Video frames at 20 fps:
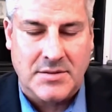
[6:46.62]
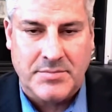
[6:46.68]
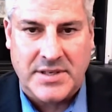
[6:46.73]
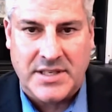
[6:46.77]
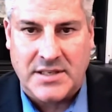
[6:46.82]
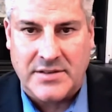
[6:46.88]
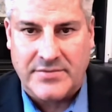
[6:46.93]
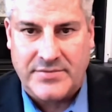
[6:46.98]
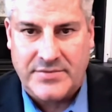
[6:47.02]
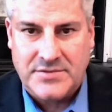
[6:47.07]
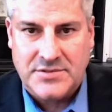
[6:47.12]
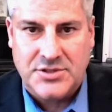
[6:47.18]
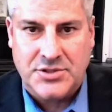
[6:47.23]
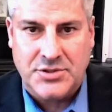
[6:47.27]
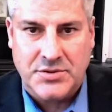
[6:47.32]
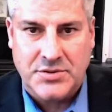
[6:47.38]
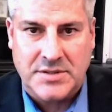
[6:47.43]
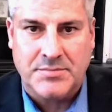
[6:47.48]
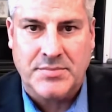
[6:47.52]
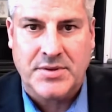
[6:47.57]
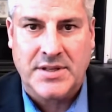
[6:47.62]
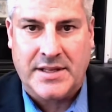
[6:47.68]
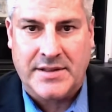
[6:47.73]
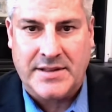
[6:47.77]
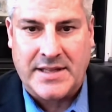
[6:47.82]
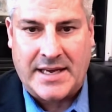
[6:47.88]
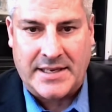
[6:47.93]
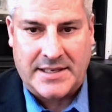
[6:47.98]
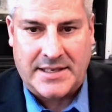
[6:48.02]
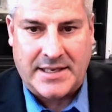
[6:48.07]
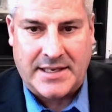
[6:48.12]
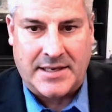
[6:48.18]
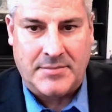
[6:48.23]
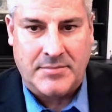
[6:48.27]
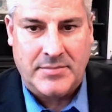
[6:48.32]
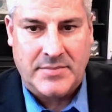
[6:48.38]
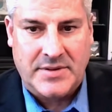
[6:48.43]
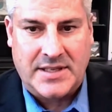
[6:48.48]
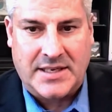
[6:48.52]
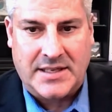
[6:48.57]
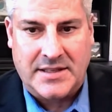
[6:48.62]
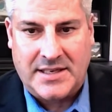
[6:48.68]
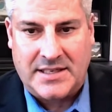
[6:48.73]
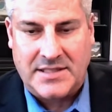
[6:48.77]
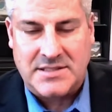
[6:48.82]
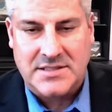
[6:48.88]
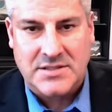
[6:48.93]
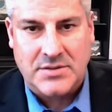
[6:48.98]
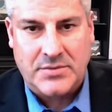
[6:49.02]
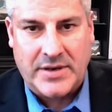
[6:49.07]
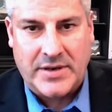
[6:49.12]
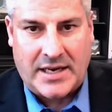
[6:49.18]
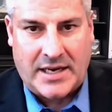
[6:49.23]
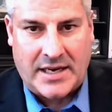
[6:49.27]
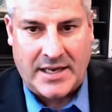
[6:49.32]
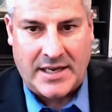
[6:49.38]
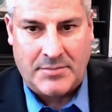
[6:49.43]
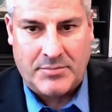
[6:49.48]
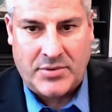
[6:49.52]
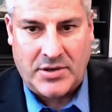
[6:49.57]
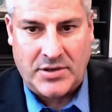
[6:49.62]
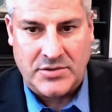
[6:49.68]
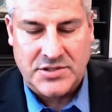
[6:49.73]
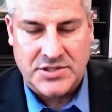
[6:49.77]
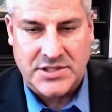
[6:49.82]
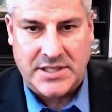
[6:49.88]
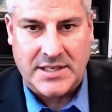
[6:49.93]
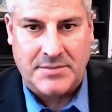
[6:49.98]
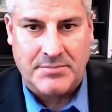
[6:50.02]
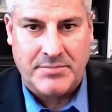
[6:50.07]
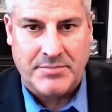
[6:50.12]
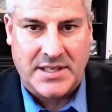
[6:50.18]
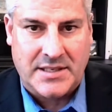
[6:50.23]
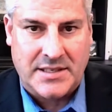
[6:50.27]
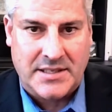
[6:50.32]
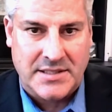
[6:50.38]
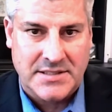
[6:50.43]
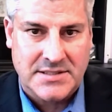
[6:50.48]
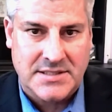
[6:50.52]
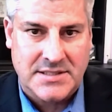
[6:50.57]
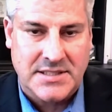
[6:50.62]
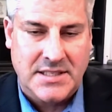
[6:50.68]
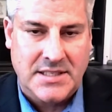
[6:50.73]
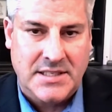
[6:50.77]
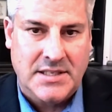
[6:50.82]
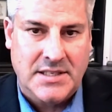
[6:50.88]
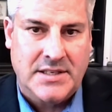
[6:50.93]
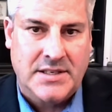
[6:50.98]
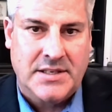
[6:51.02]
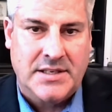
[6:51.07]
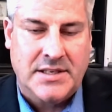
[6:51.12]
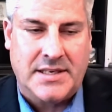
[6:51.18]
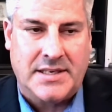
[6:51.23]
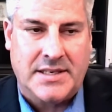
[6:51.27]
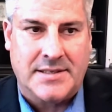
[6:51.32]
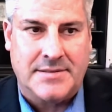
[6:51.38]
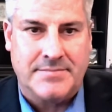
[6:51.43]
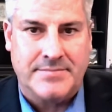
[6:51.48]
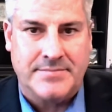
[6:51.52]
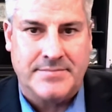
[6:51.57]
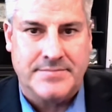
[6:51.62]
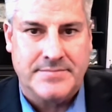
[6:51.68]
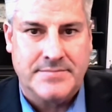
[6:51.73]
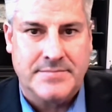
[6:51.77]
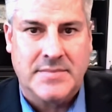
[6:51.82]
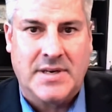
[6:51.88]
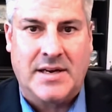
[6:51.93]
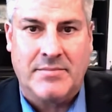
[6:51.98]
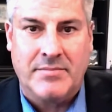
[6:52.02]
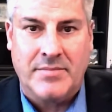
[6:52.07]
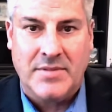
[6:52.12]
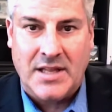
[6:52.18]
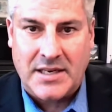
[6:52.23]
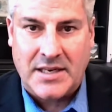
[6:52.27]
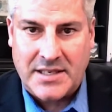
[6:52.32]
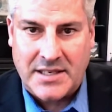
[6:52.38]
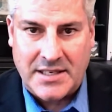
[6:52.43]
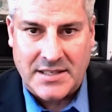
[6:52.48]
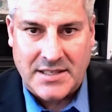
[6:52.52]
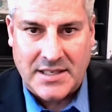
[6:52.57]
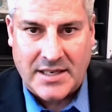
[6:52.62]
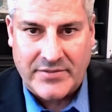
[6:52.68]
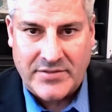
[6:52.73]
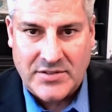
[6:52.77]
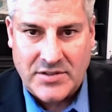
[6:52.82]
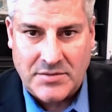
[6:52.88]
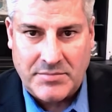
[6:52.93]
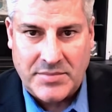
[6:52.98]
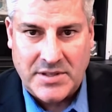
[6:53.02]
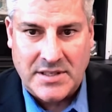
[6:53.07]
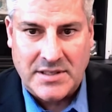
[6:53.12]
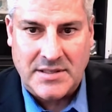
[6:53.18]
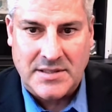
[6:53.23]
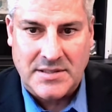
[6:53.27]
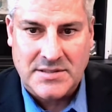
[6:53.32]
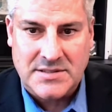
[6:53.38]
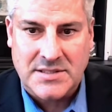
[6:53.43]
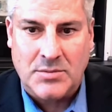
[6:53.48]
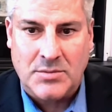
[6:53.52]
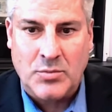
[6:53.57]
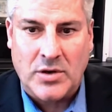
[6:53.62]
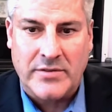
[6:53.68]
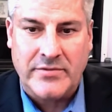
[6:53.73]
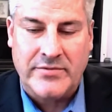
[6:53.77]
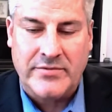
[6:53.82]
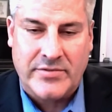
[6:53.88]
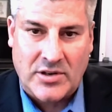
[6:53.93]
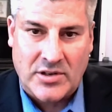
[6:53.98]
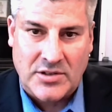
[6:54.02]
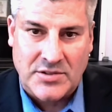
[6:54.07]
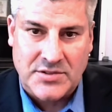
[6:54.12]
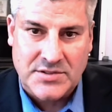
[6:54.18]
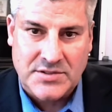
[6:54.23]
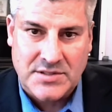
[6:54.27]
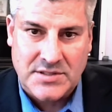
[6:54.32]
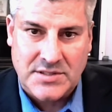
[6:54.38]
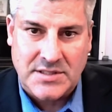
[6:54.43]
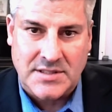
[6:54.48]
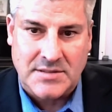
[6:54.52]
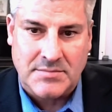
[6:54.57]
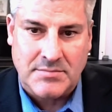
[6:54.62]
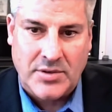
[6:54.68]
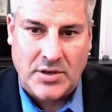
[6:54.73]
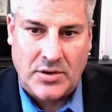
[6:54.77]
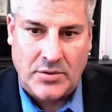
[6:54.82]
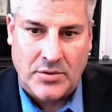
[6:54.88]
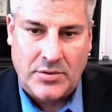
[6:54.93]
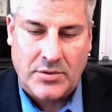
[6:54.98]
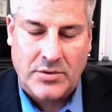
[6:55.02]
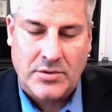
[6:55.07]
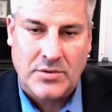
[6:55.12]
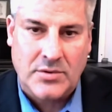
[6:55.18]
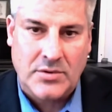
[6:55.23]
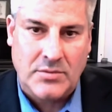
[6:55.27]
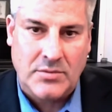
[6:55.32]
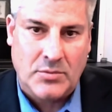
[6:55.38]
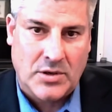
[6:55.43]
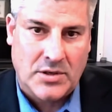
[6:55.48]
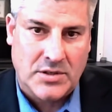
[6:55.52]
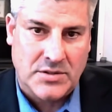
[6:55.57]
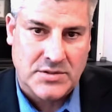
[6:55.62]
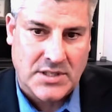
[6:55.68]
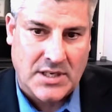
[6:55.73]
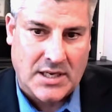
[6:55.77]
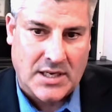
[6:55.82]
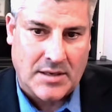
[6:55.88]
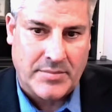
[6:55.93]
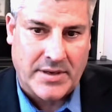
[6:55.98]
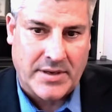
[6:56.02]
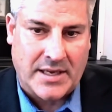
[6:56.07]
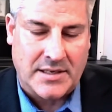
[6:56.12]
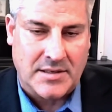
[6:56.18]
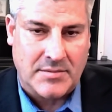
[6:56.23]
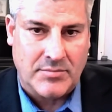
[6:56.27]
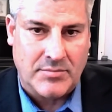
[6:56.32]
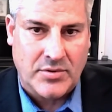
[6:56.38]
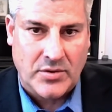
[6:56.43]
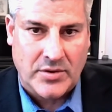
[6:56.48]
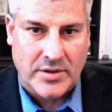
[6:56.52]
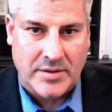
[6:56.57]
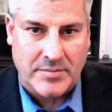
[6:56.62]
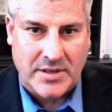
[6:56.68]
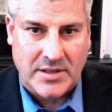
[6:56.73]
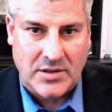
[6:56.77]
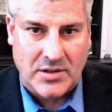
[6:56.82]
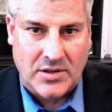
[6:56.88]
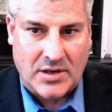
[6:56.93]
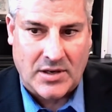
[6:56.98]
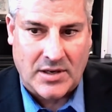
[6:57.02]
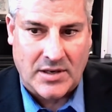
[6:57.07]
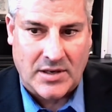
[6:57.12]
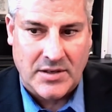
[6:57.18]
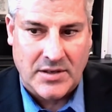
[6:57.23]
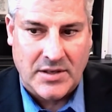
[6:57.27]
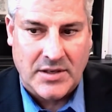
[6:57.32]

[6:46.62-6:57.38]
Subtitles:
bit of two can play that game. That's the way I approach it. And because I'm lucky enough to be somewhat versed in both workers' comp and employment law,